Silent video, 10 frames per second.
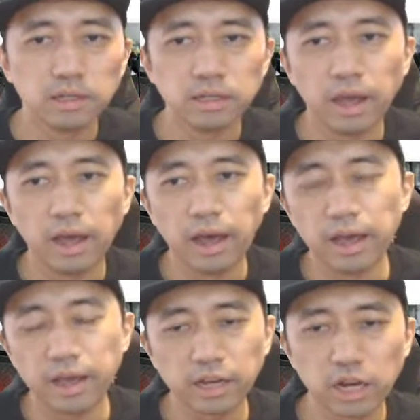Yeah,
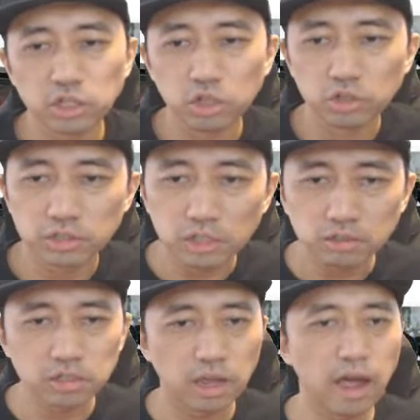I, I got a use
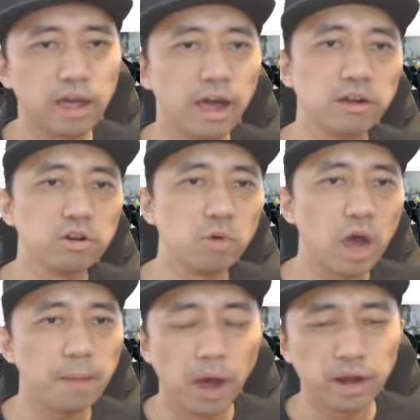just, I, I don't know
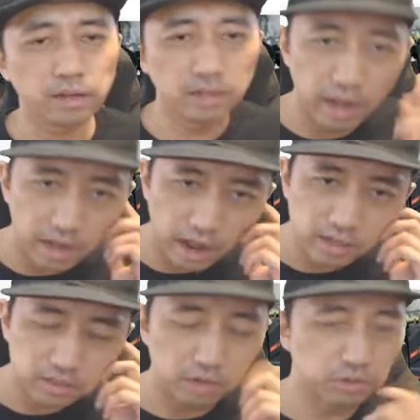why I bought it,
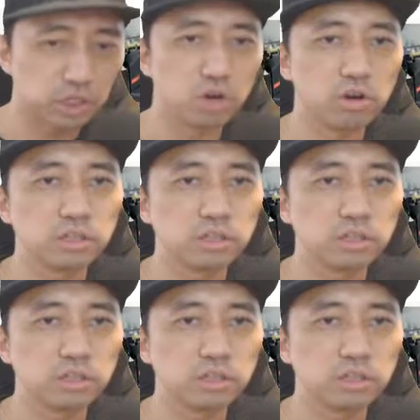because uh, I was curious